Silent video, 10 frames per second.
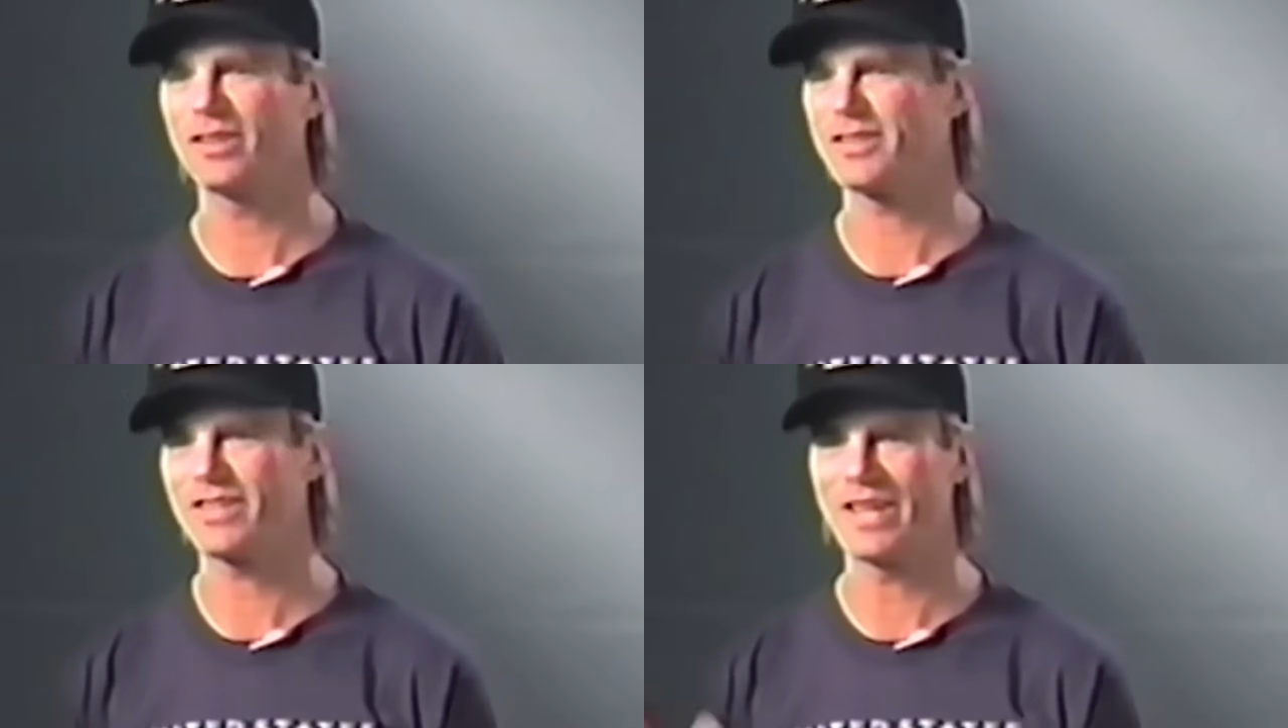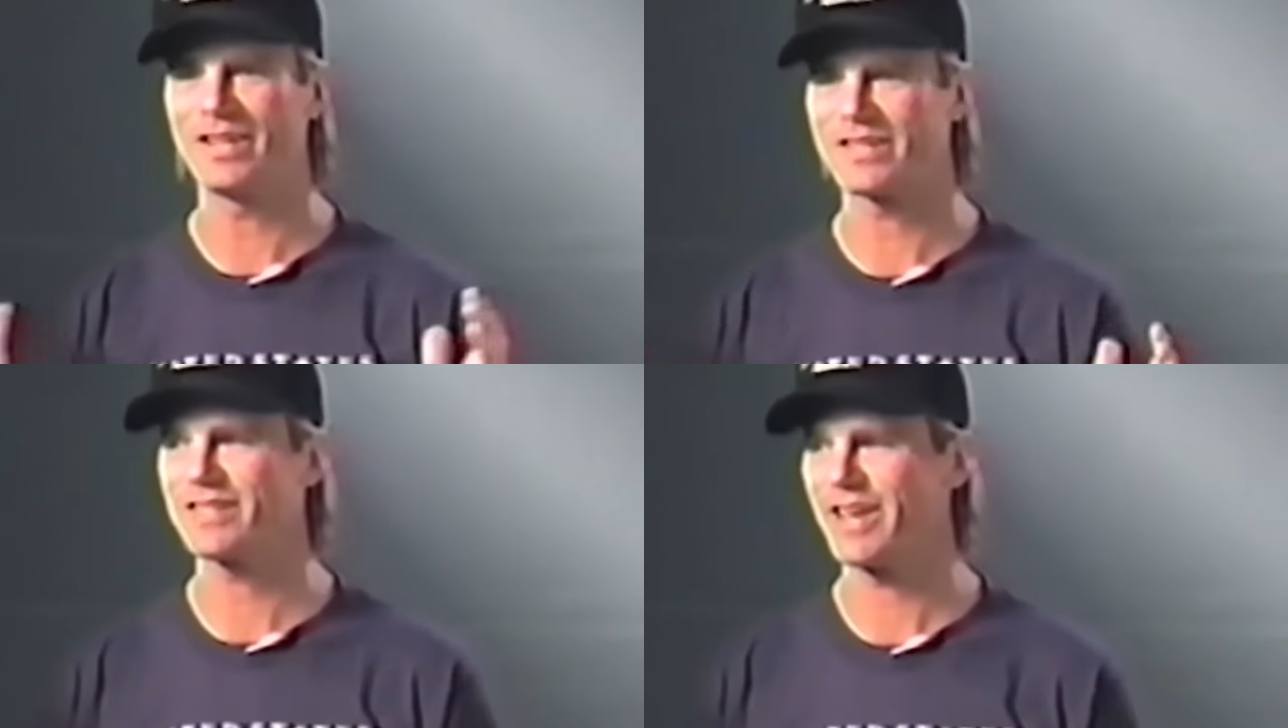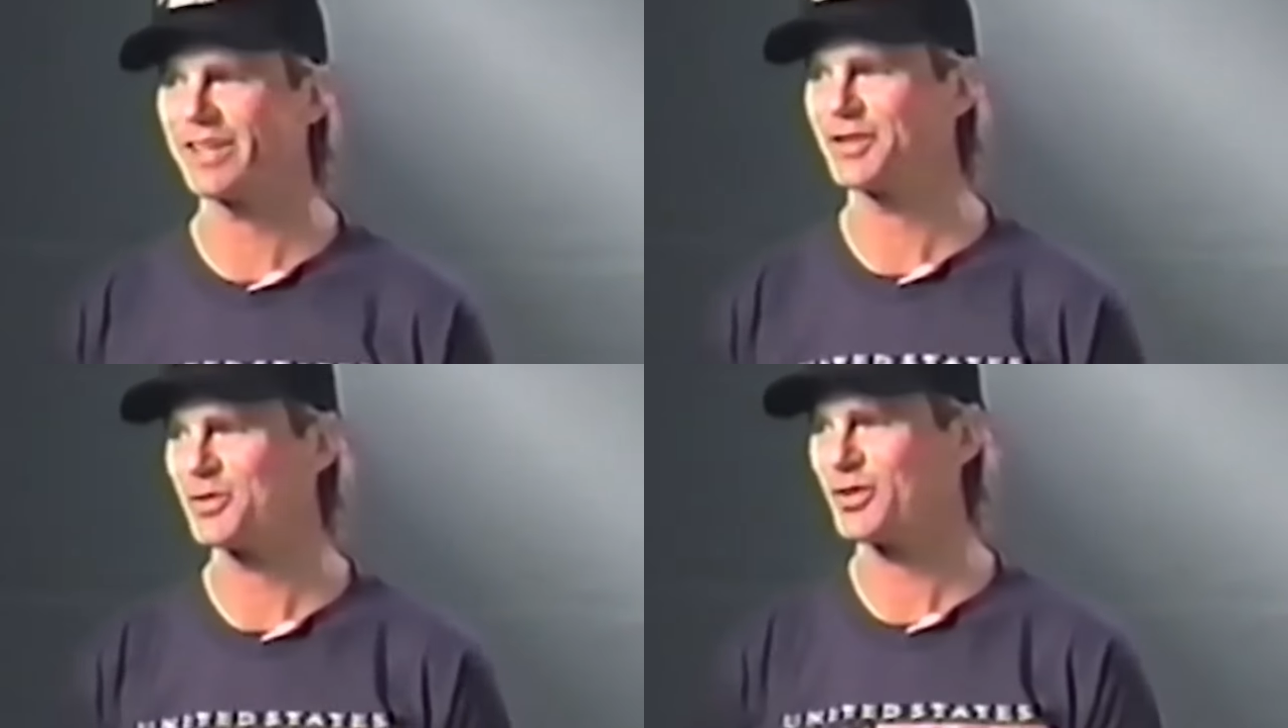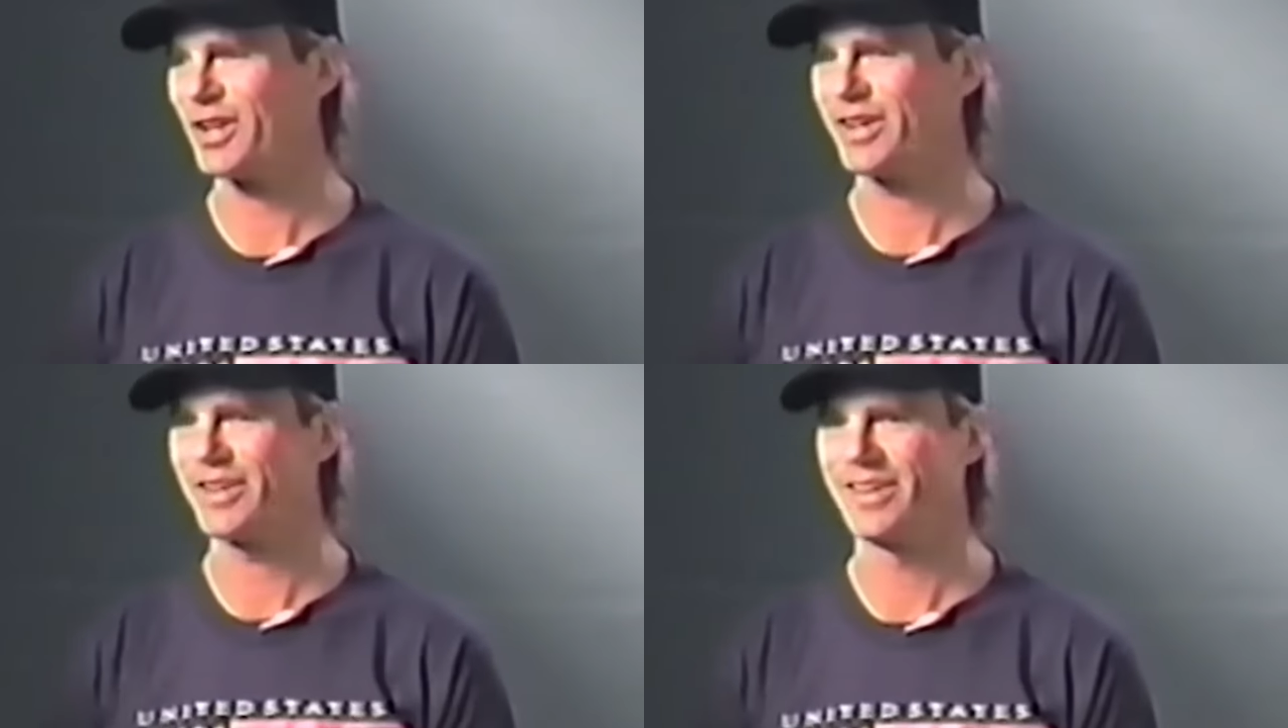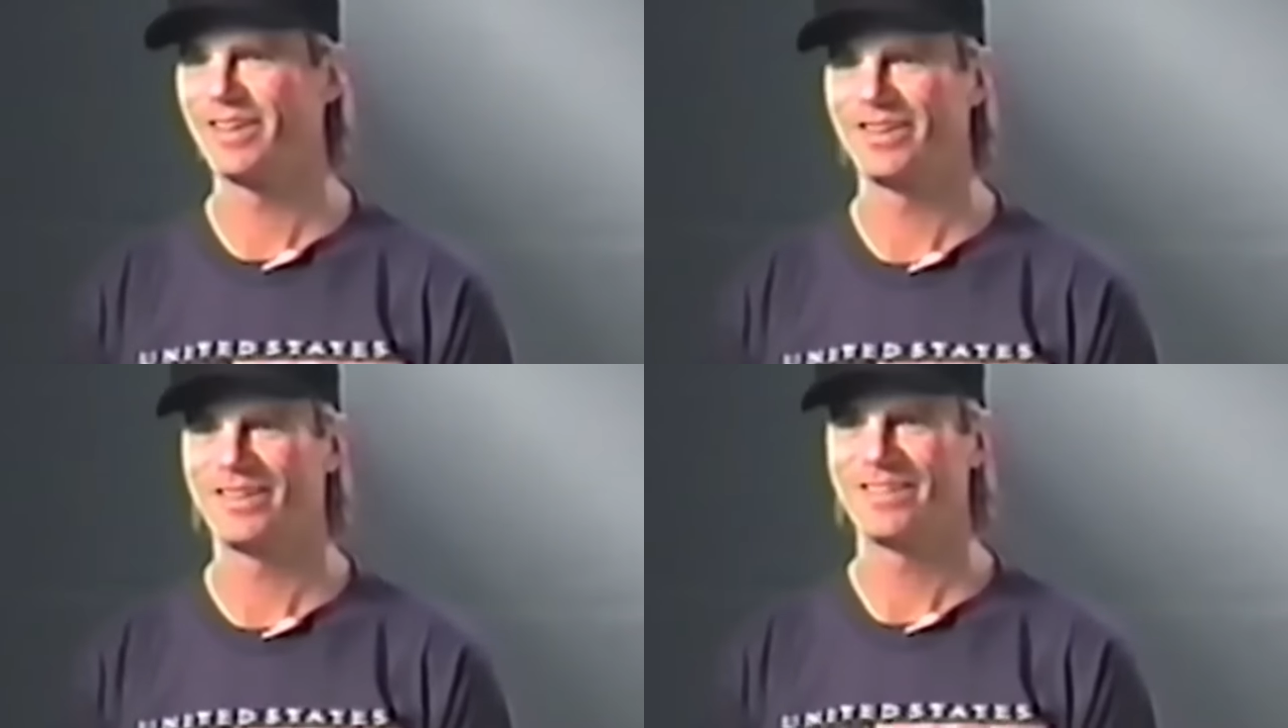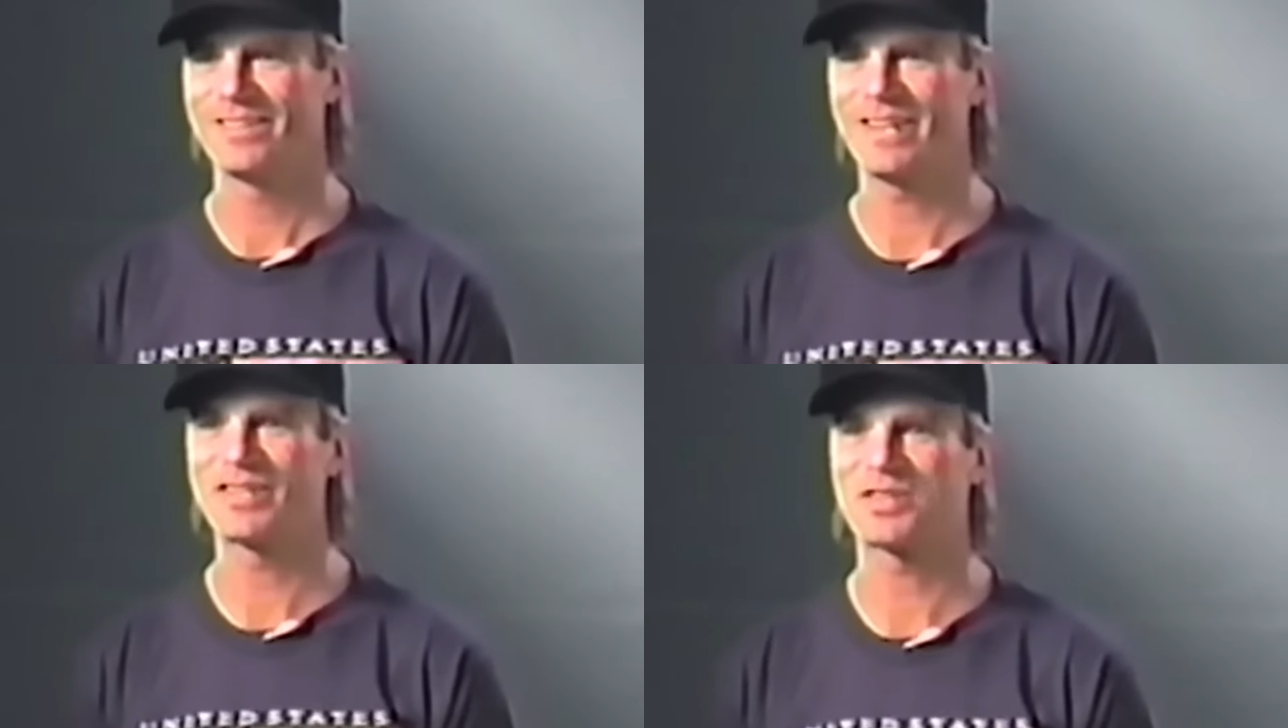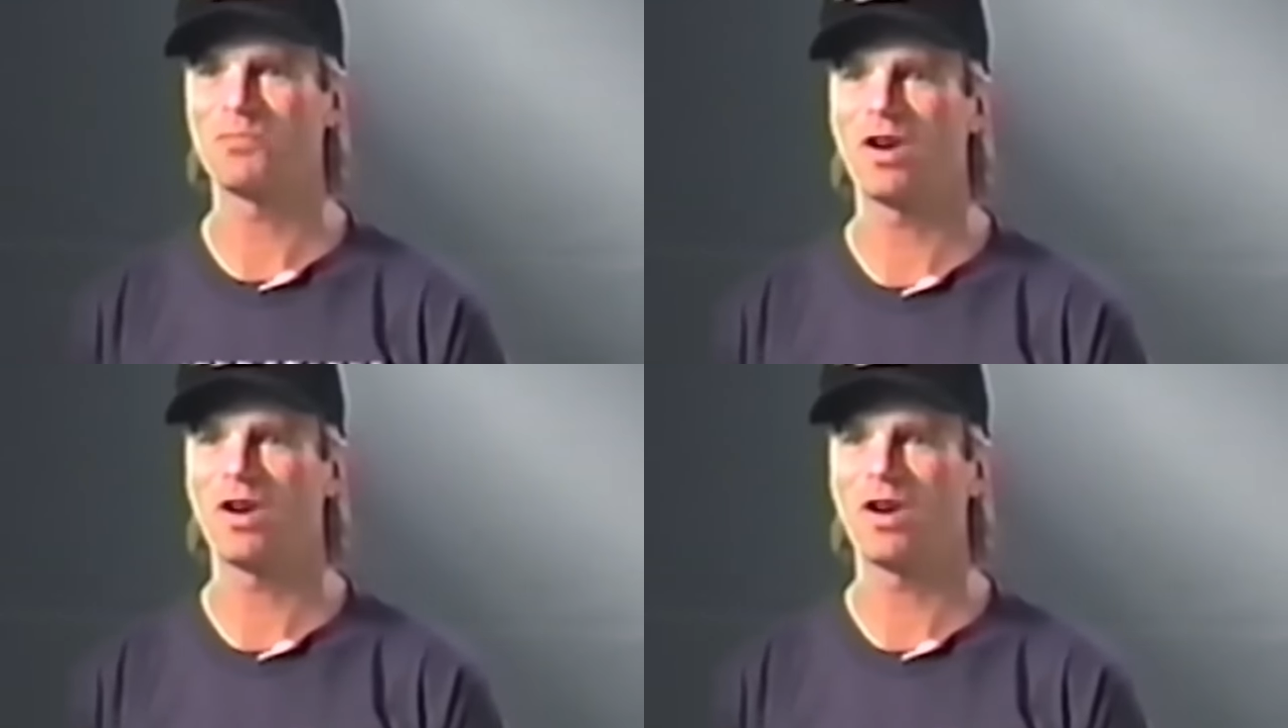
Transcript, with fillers: secret agent, armed with little more than his